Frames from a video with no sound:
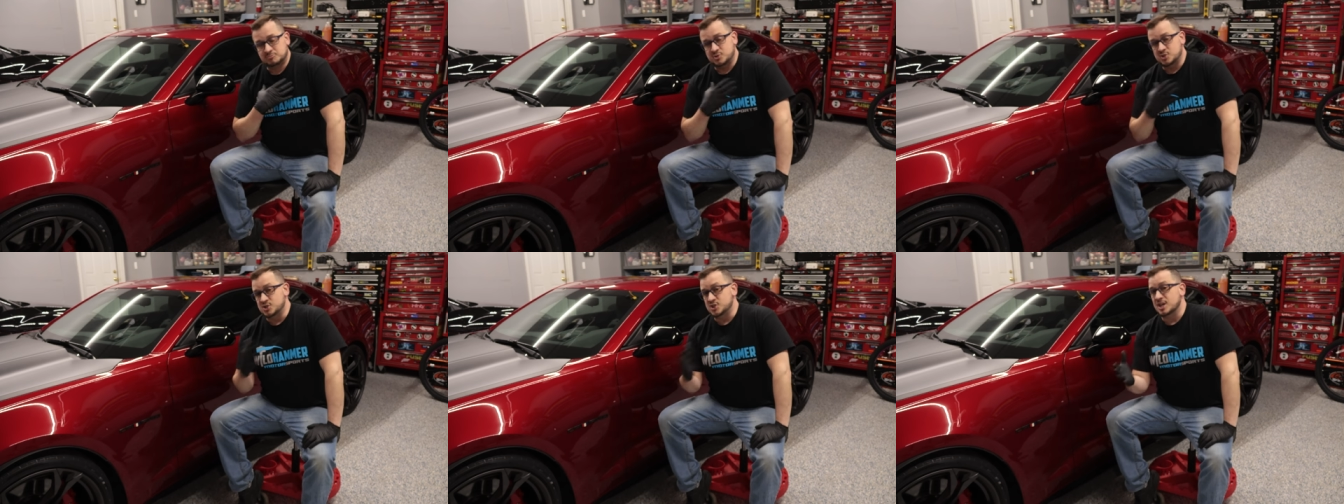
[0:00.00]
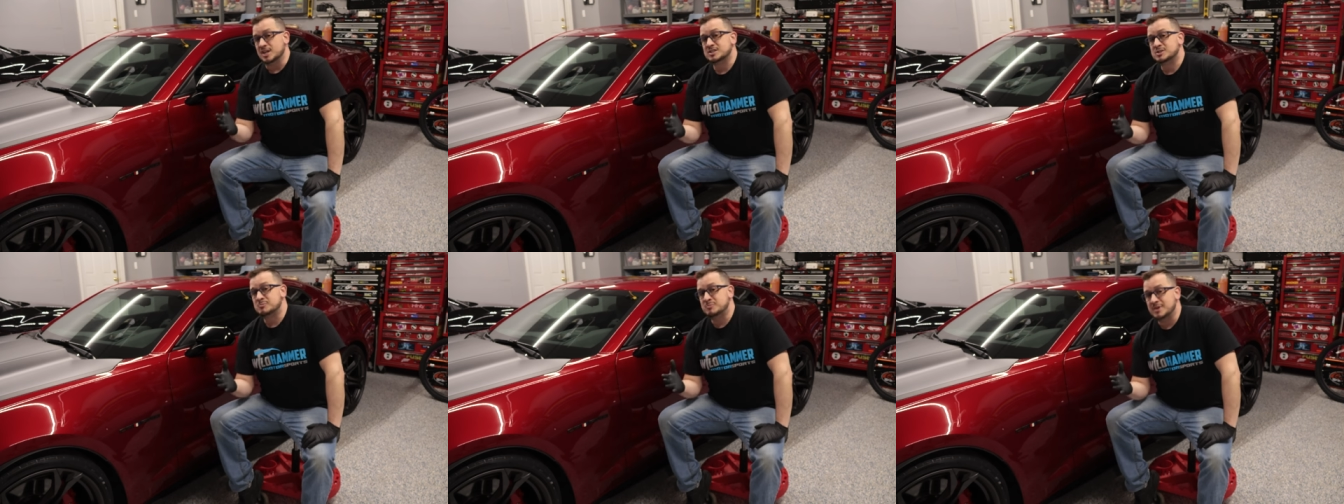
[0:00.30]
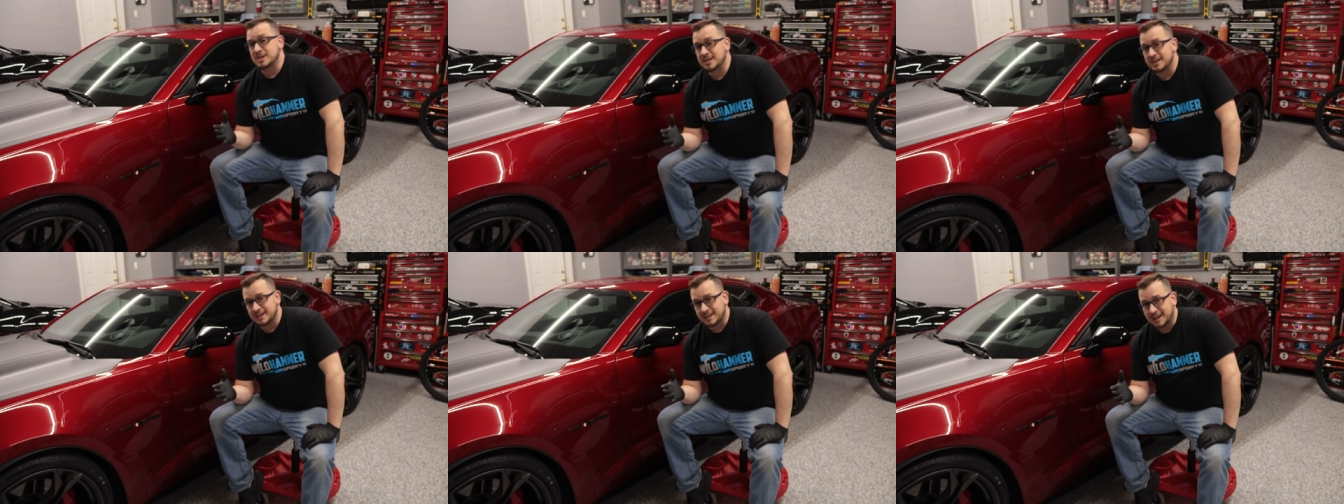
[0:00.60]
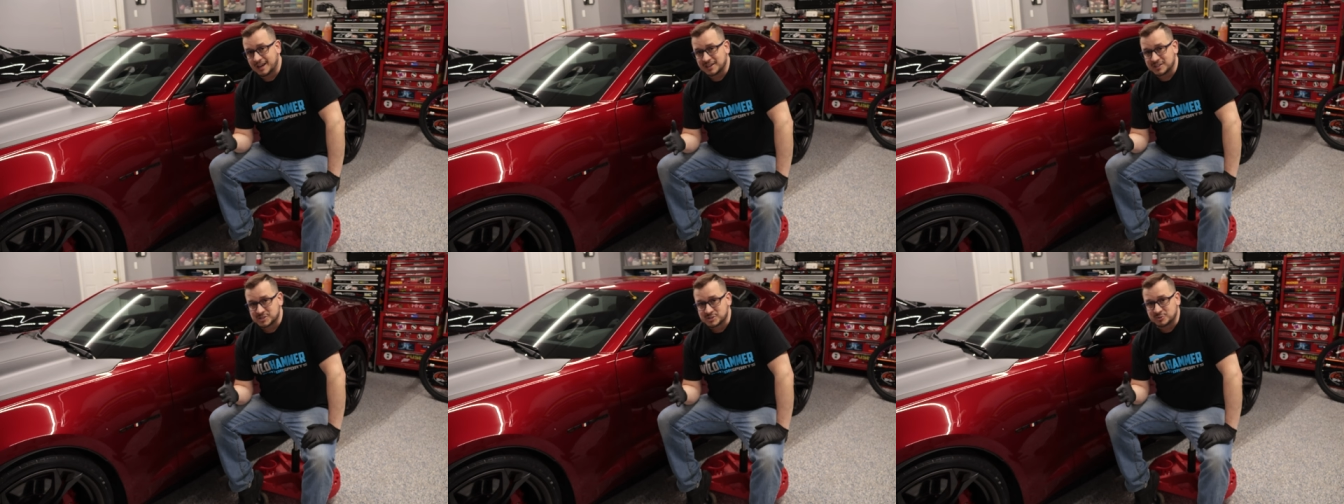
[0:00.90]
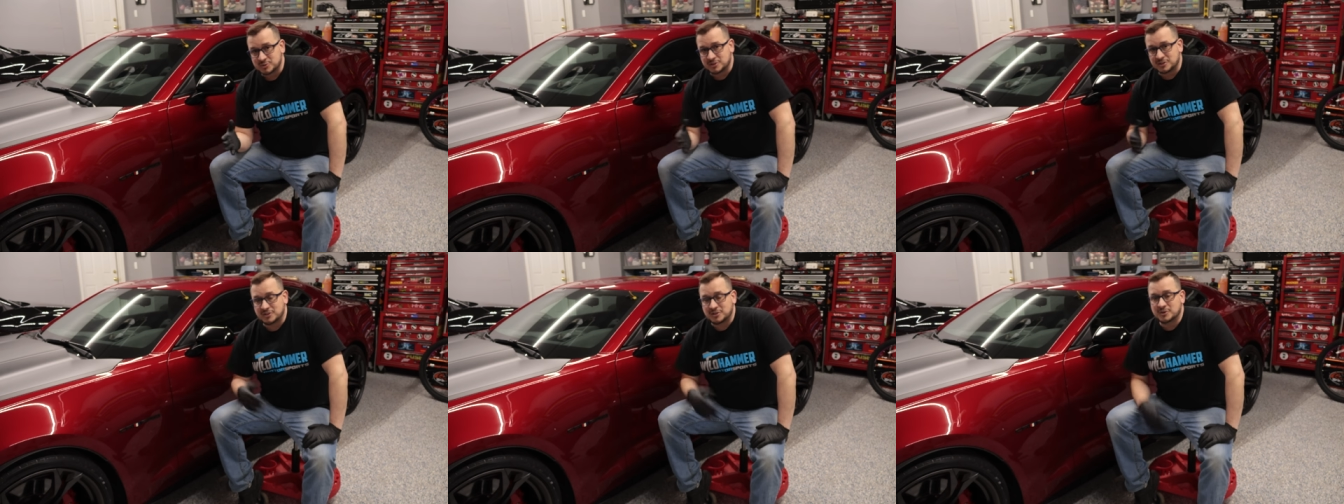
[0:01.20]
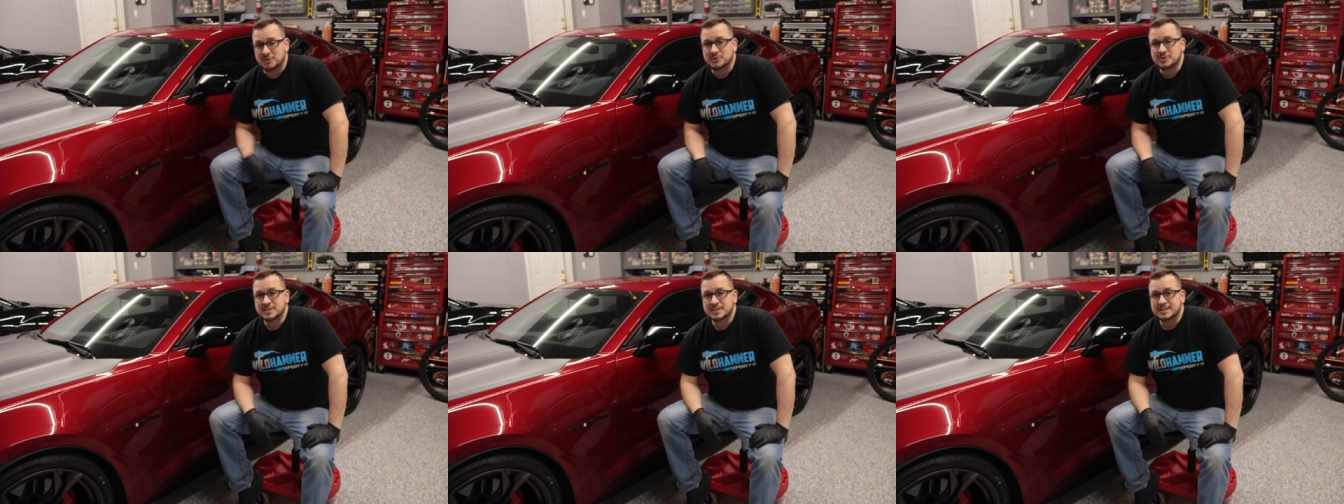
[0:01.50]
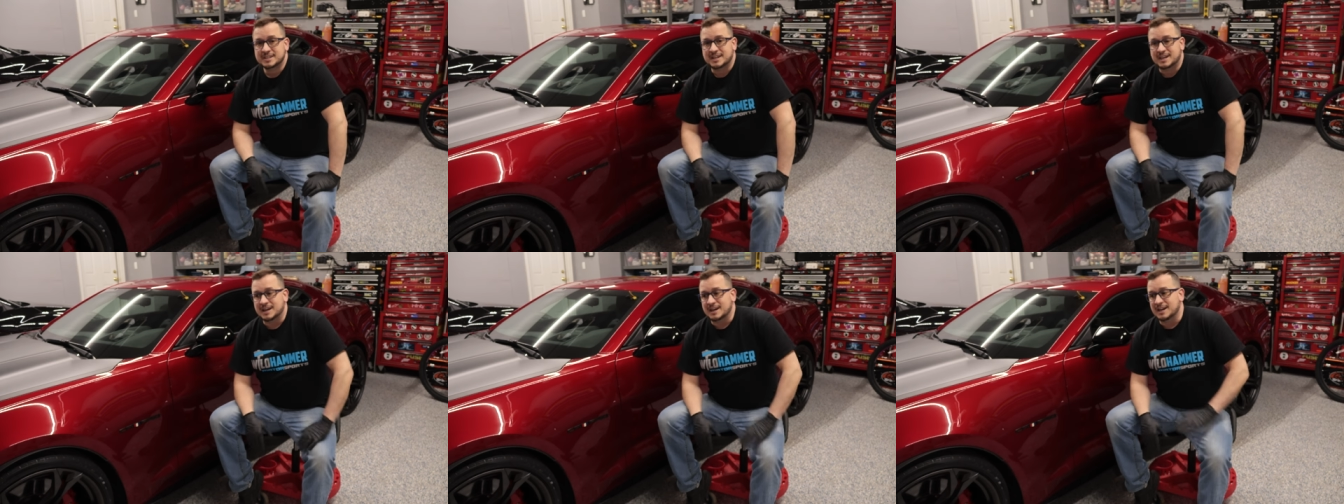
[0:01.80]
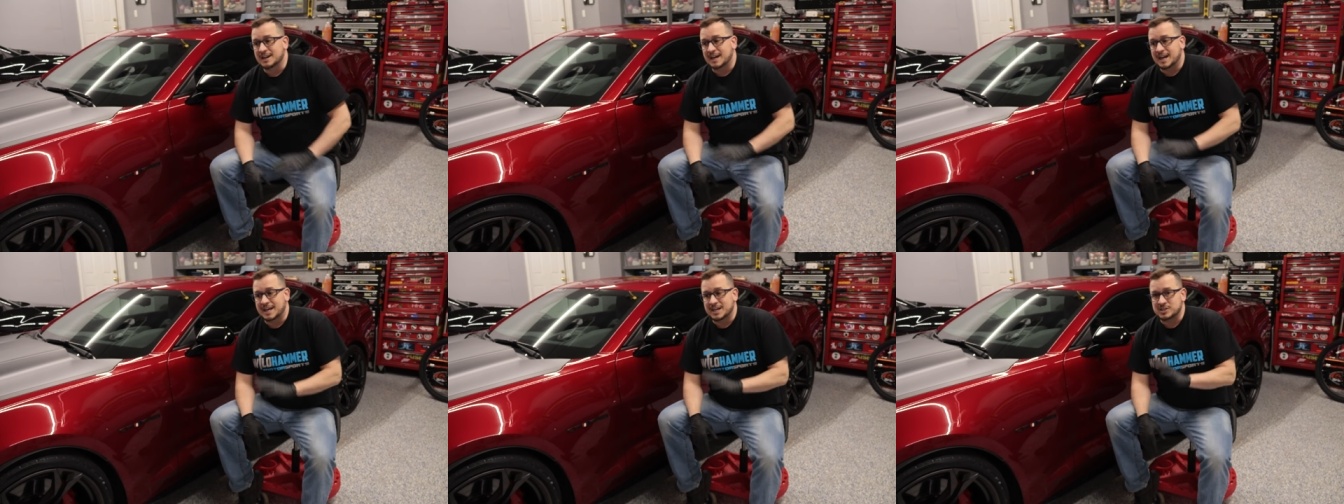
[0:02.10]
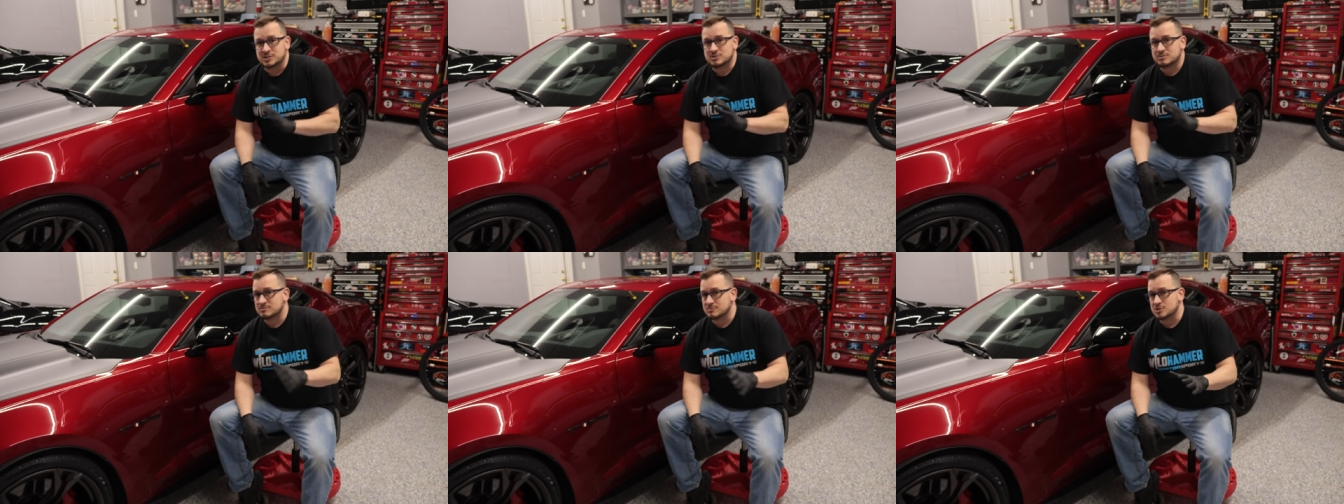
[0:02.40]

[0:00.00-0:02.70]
just being honest with you, I